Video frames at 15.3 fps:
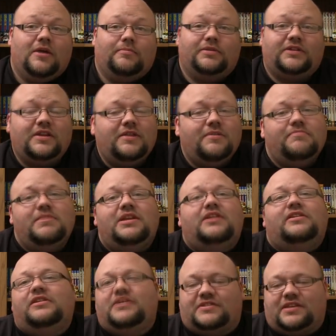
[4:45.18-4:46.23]
but then
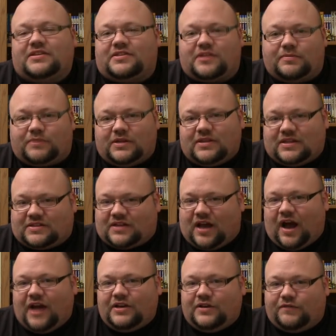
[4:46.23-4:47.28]
immediately says something that's
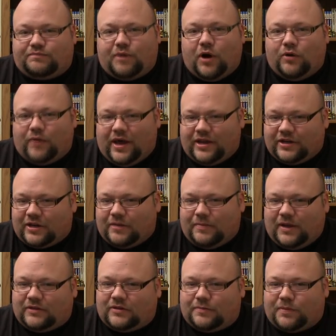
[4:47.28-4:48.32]
kind of poetic
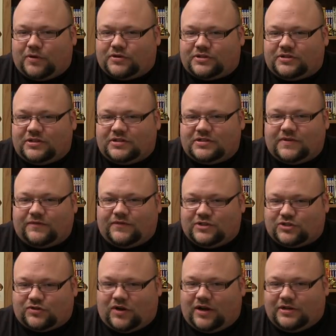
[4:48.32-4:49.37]
about the person, as if he's
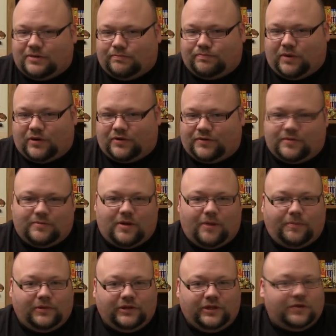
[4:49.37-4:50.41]
trying to butter them
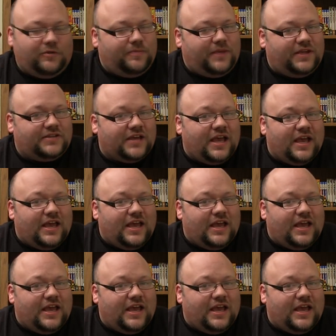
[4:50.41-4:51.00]
up a little bit.